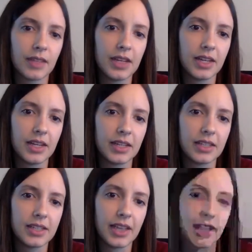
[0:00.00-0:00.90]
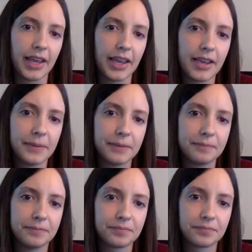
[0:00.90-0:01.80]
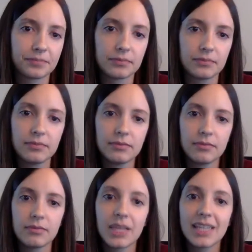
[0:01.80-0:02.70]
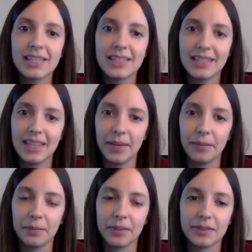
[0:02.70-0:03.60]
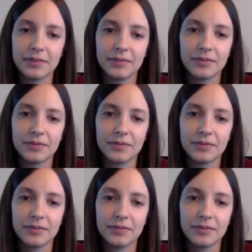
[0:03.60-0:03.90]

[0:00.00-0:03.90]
It is a stem.